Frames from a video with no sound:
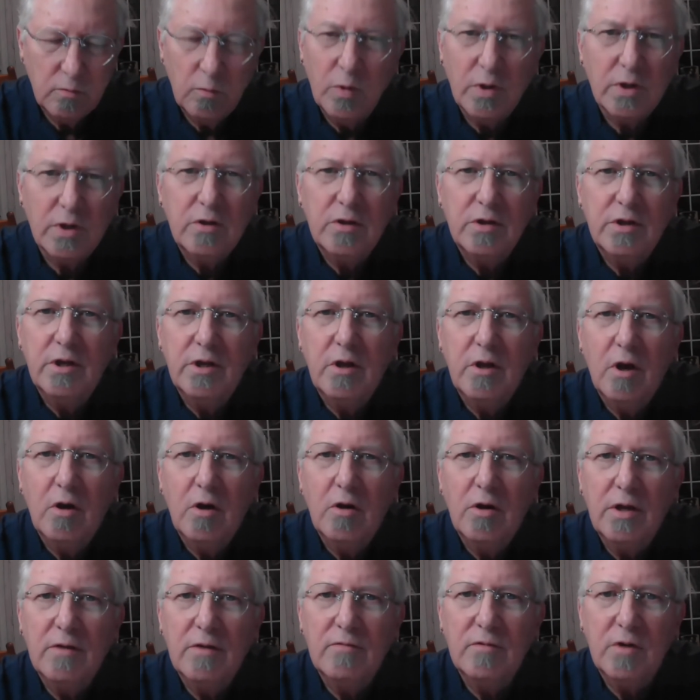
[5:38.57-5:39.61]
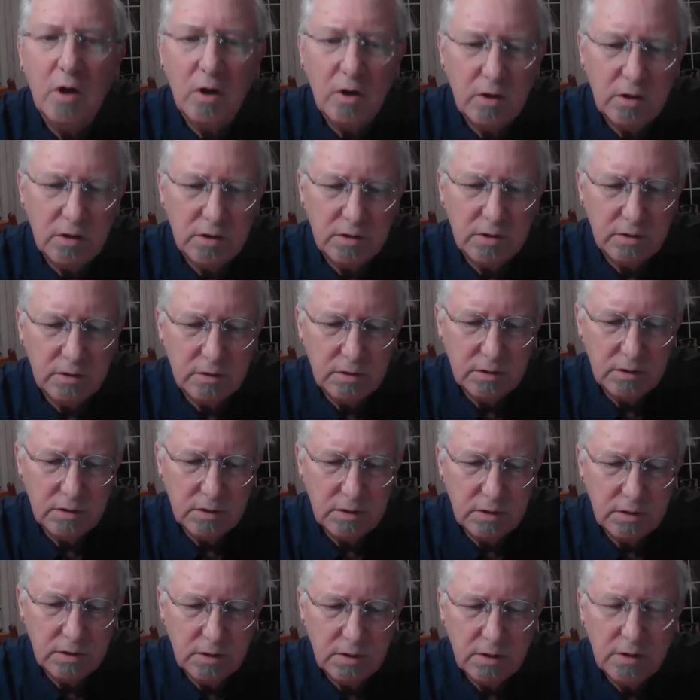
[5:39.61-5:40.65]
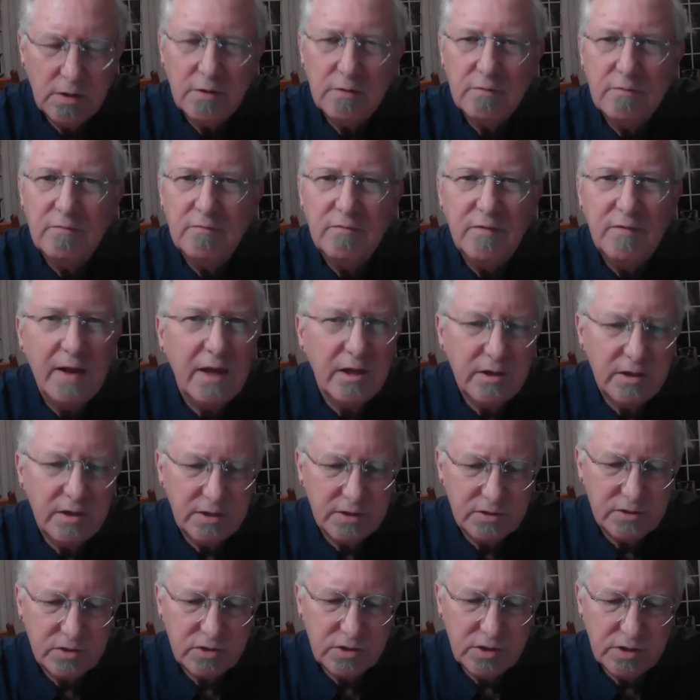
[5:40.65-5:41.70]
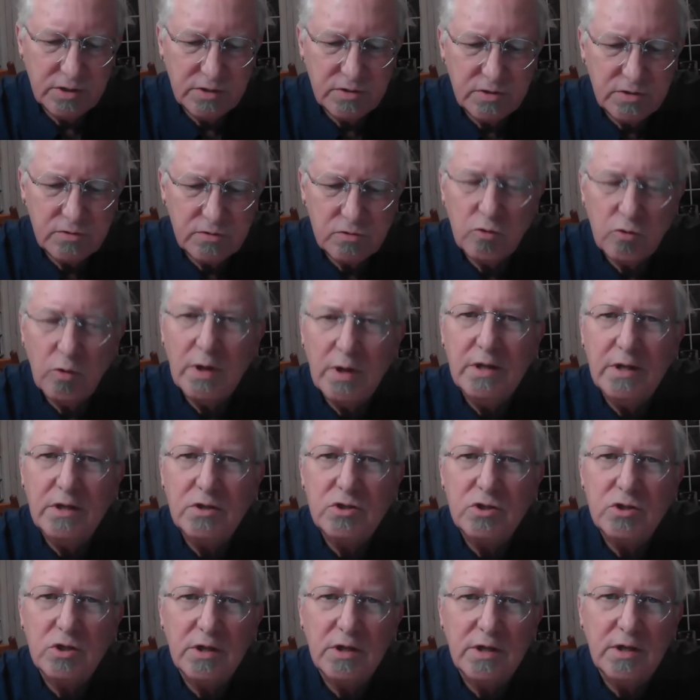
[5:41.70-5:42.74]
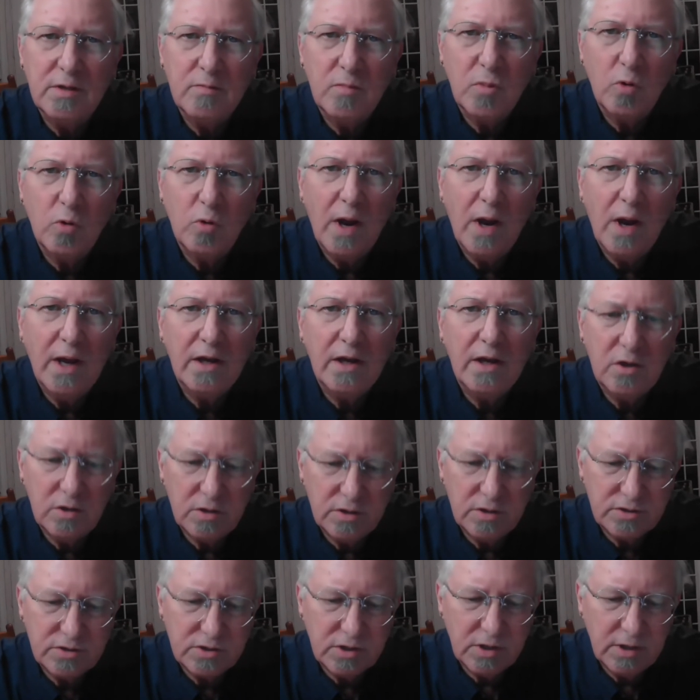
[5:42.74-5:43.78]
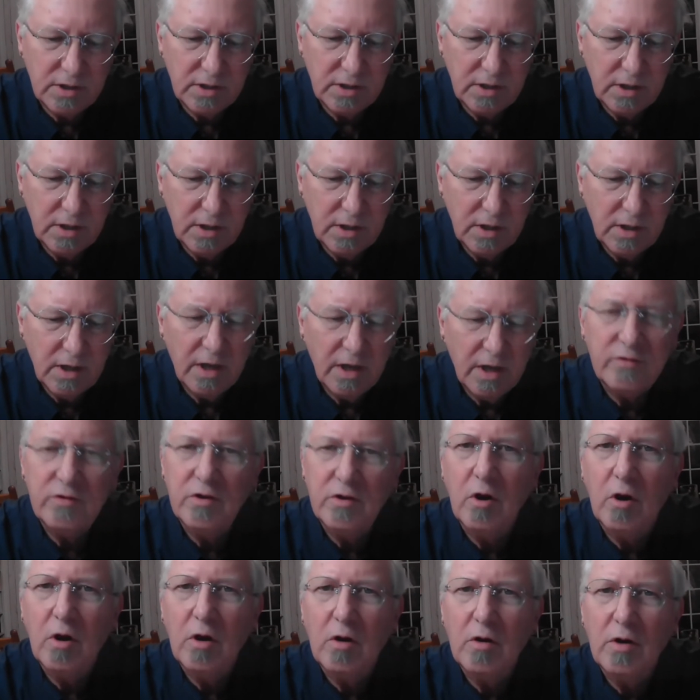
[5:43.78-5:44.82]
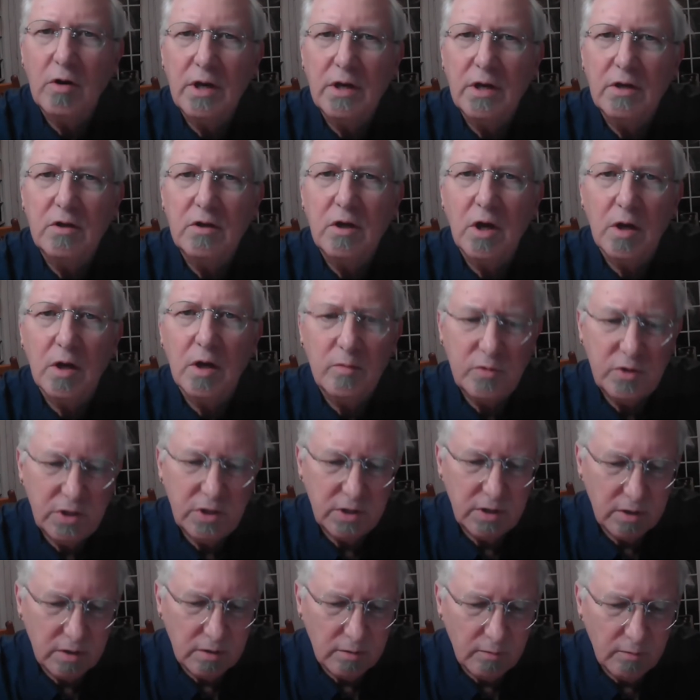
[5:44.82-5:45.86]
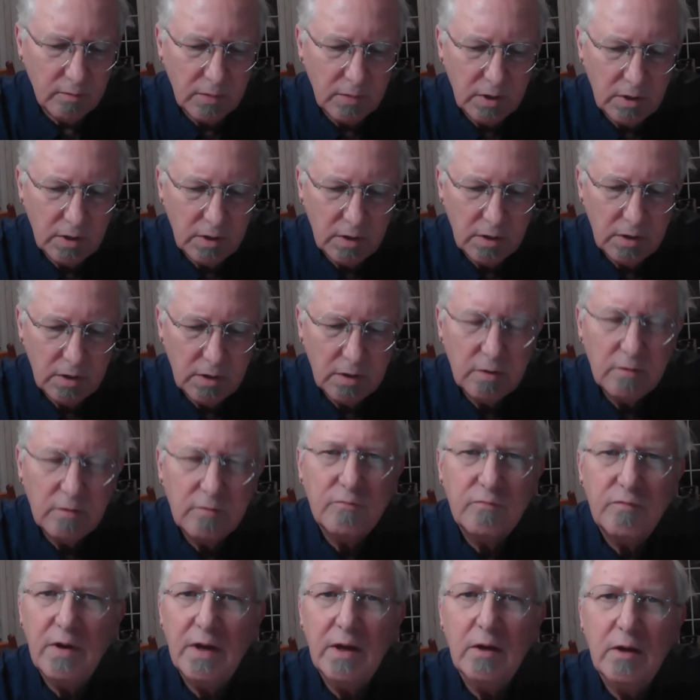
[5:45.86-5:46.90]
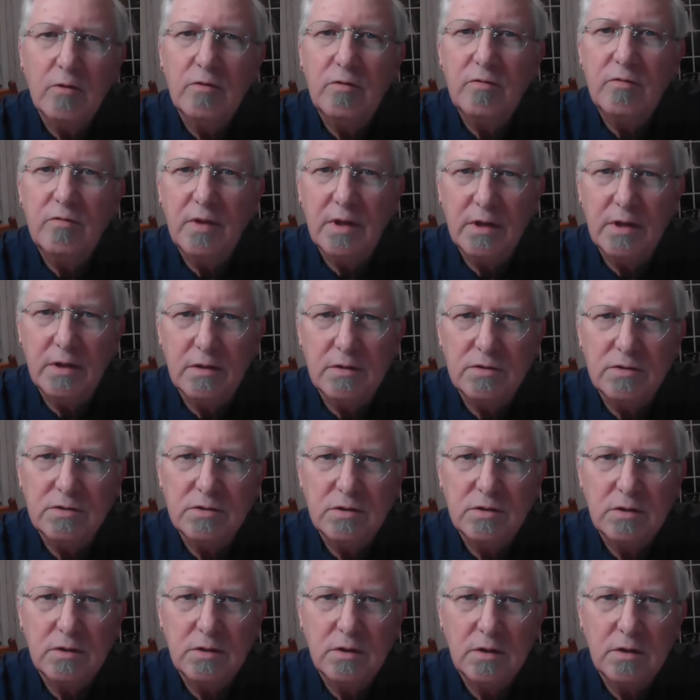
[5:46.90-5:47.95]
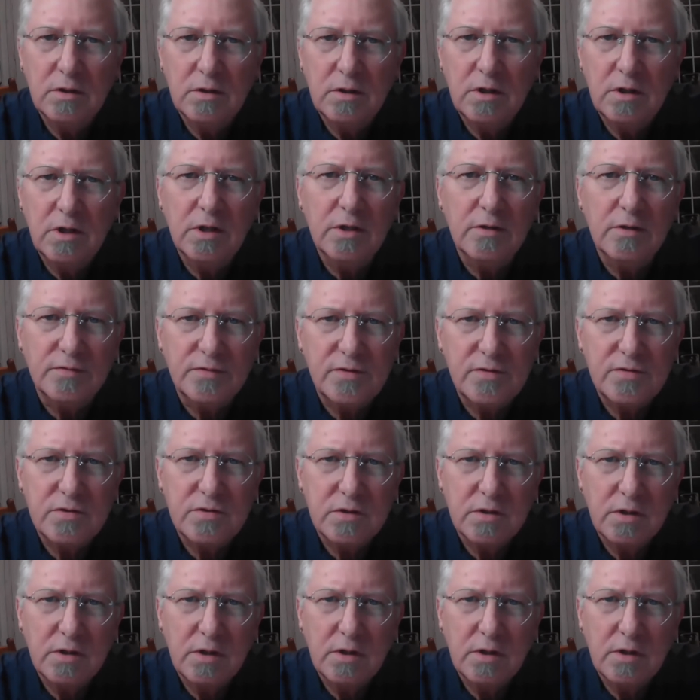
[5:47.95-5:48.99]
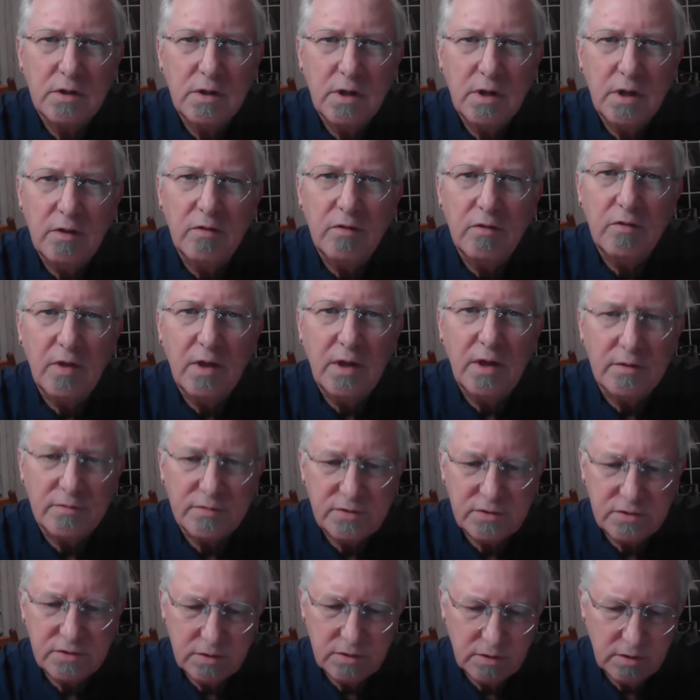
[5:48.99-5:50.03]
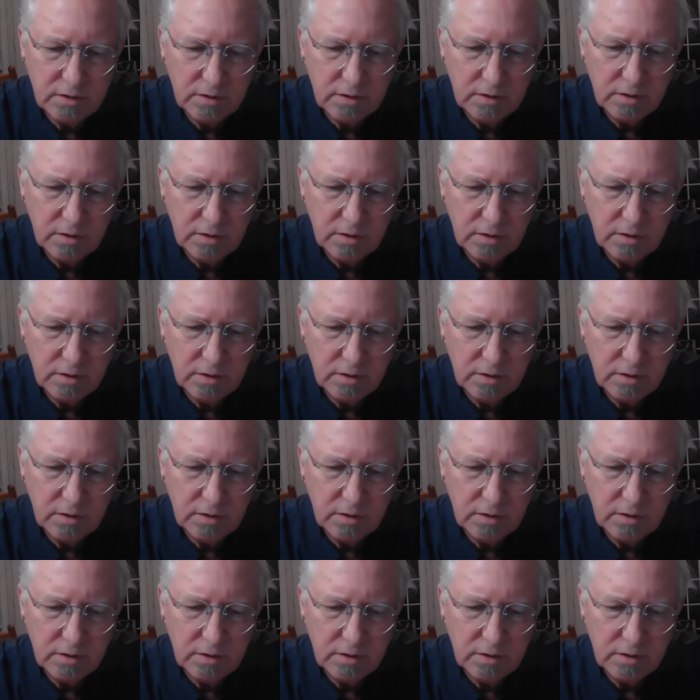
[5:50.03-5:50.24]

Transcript: Where could it all have gone? Vanished as strangely and miraculously as it all had come to him. Found things, gifts, and thefts.